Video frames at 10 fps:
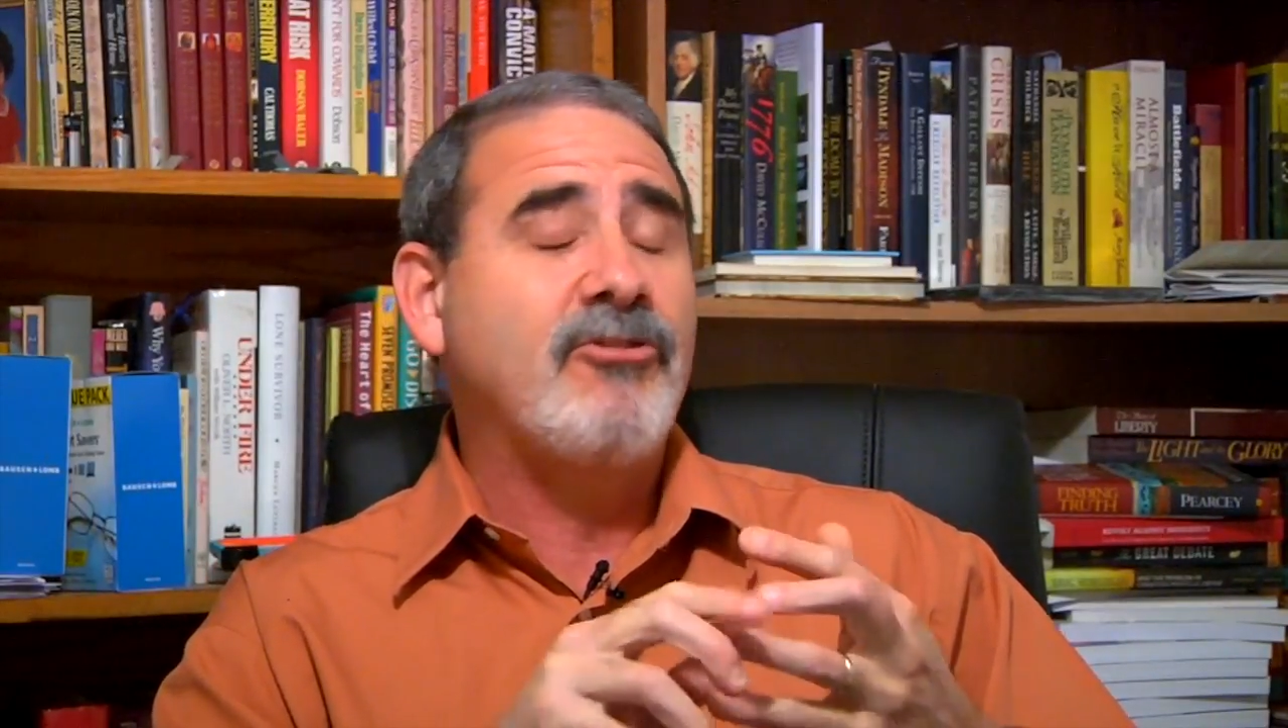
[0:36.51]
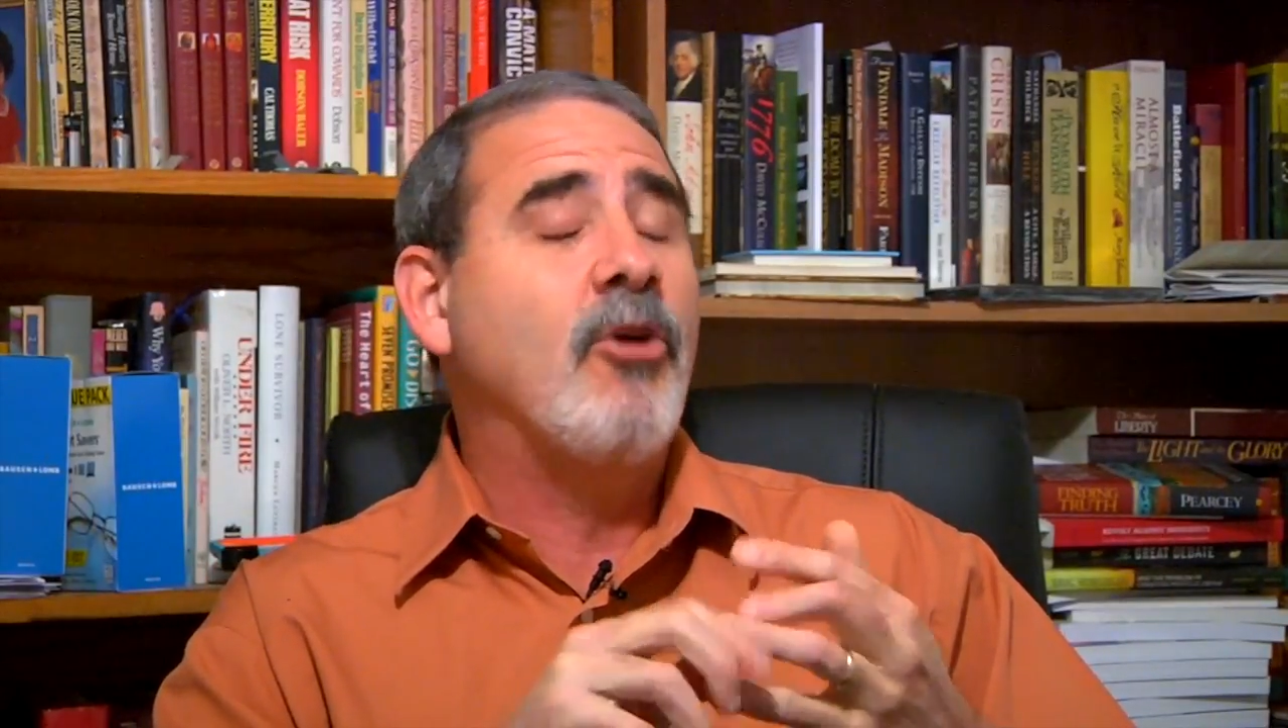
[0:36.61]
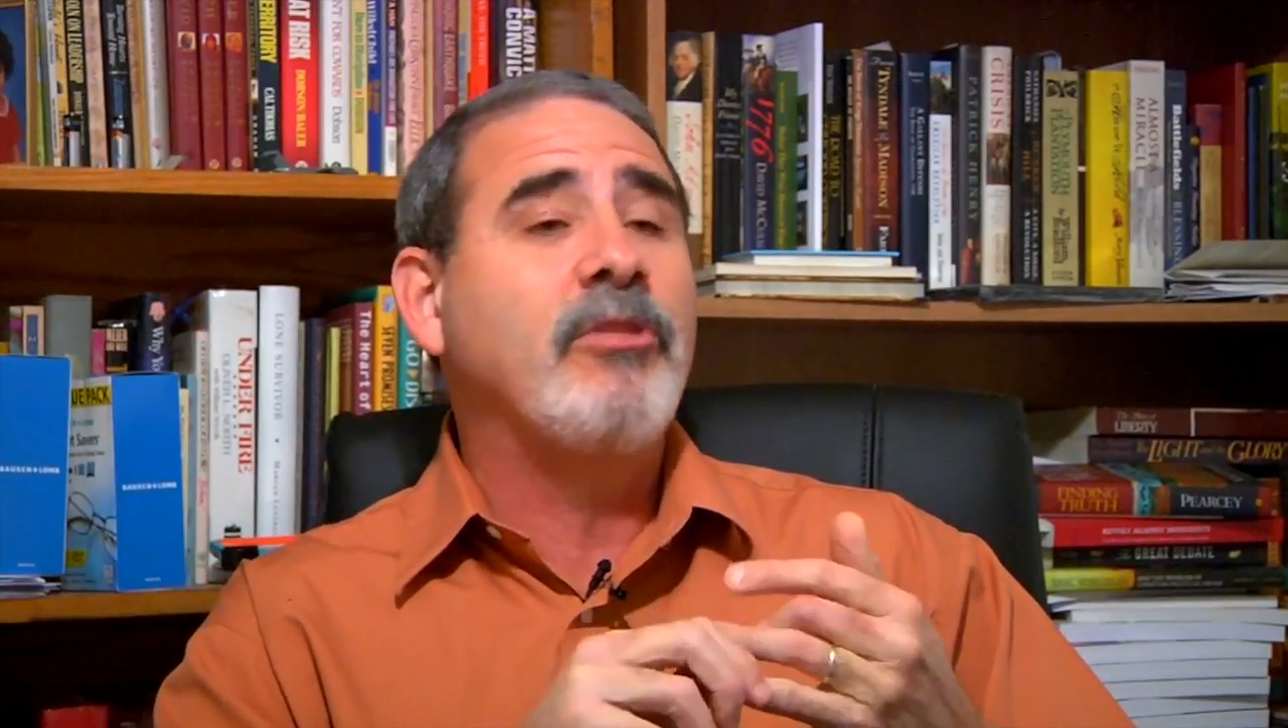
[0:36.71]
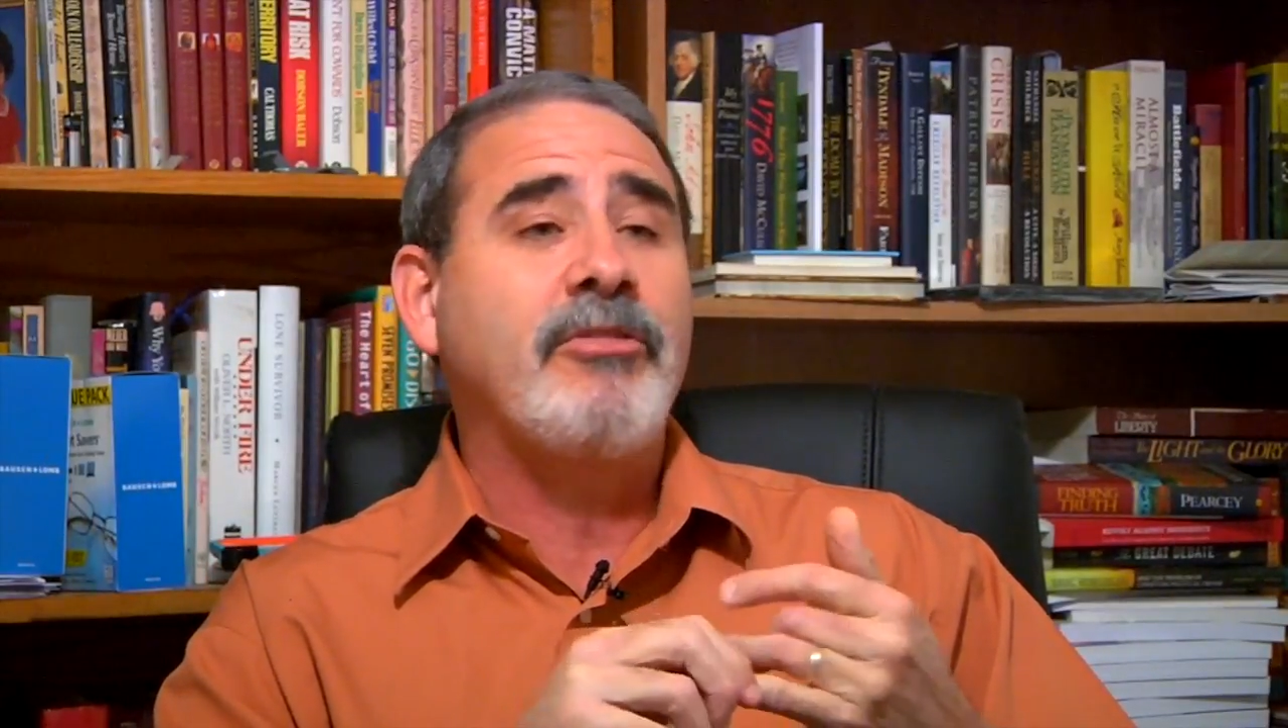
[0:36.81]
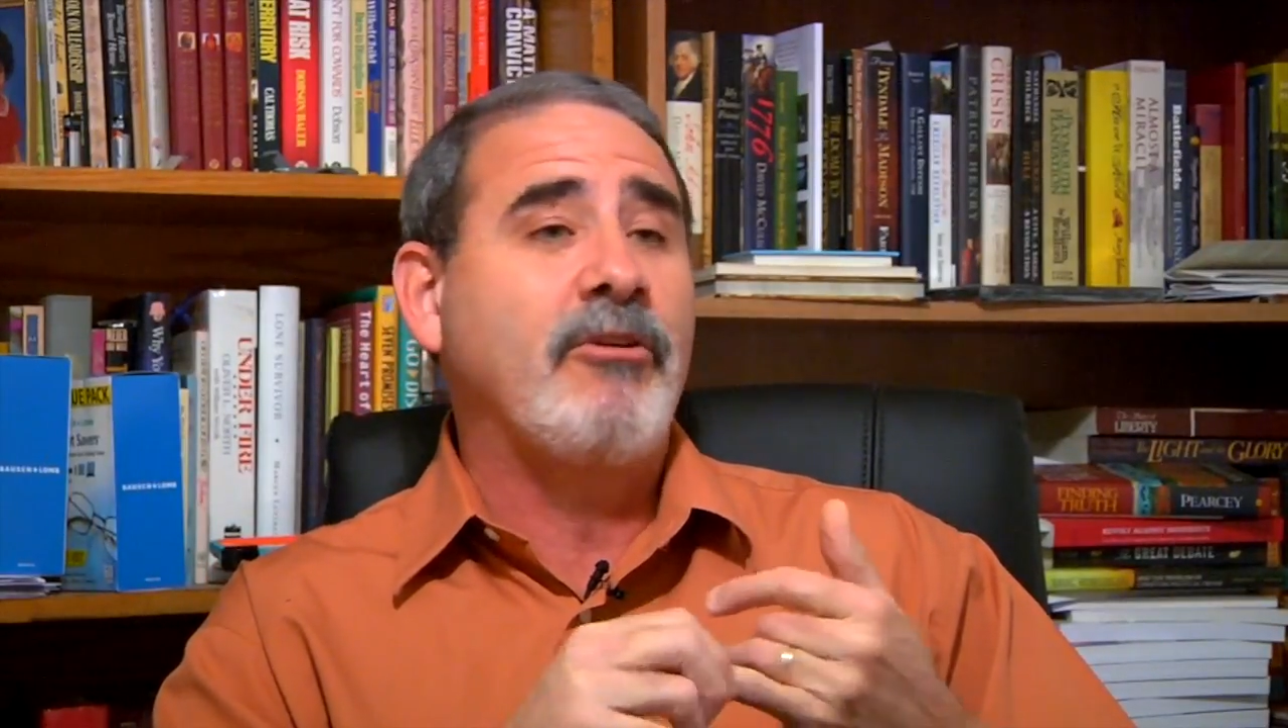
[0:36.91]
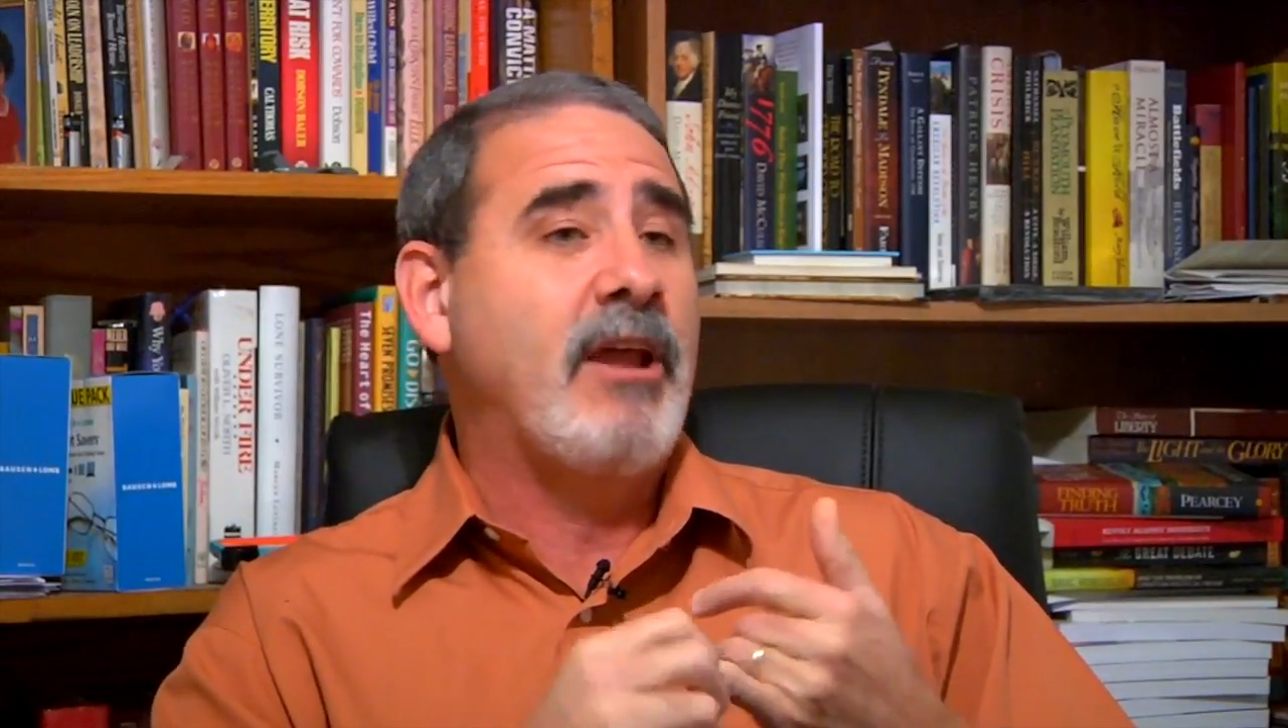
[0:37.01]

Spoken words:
shown that they're